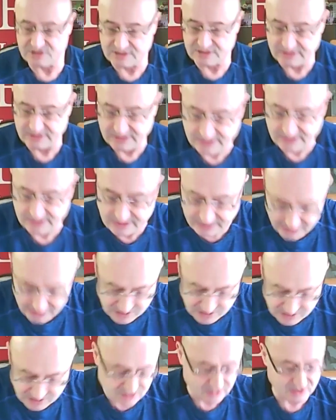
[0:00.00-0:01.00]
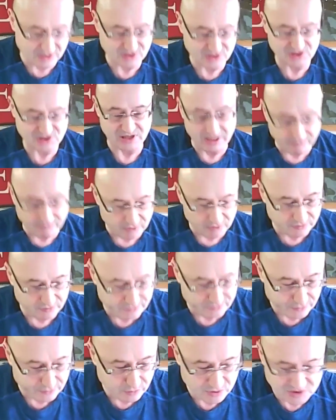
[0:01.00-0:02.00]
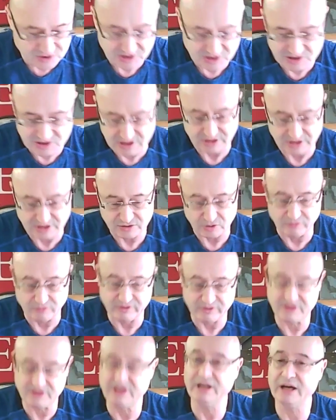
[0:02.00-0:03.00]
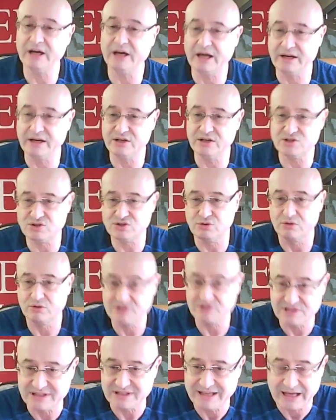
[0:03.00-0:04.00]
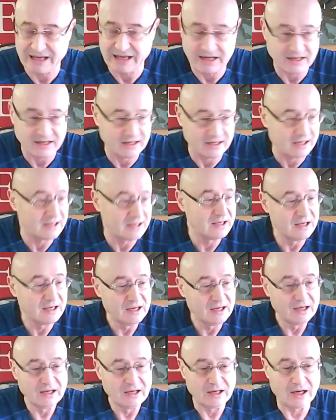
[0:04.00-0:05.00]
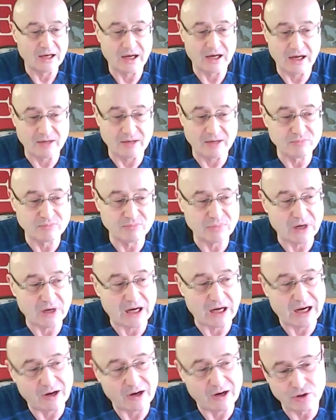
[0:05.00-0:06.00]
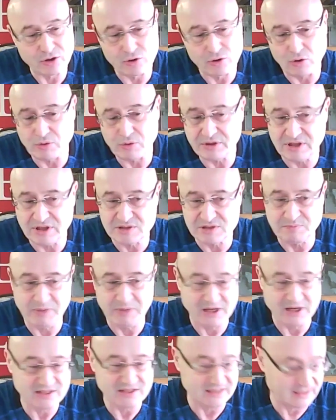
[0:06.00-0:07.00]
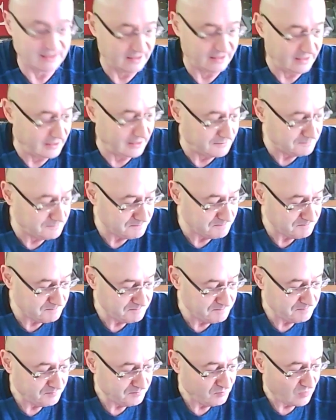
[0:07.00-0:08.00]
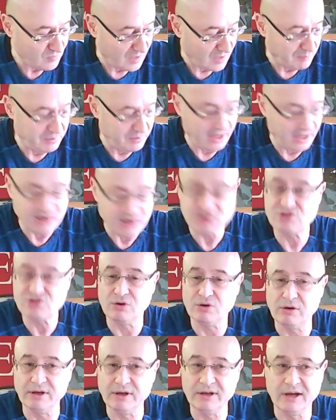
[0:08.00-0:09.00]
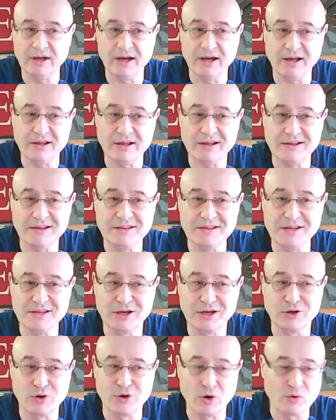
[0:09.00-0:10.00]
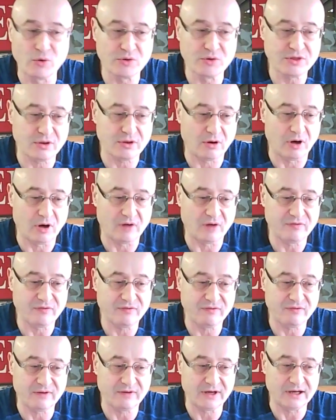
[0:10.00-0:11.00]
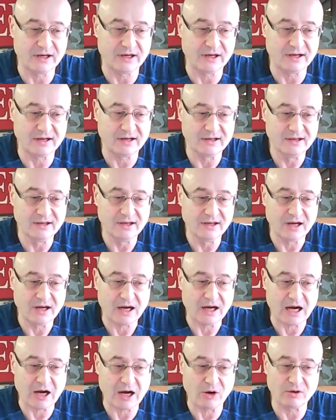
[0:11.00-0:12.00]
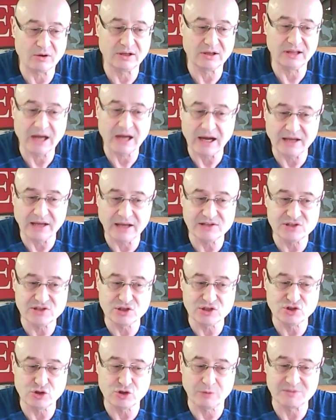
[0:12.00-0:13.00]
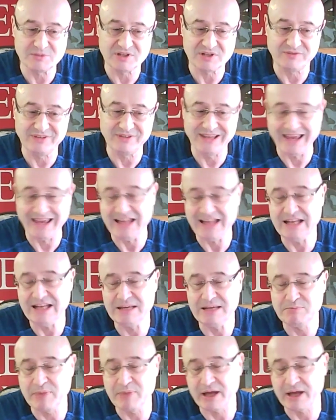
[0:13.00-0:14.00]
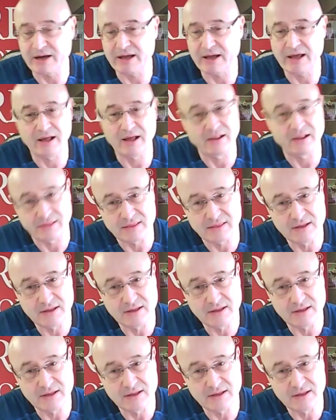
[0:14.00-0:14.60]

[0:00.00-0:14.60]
uh, Nesters, Save on Foods, et cetera. Over three hundred stores in Canada. Um, our growth is basically based on uh, the growth of uh, our clients in terms of gaining better health.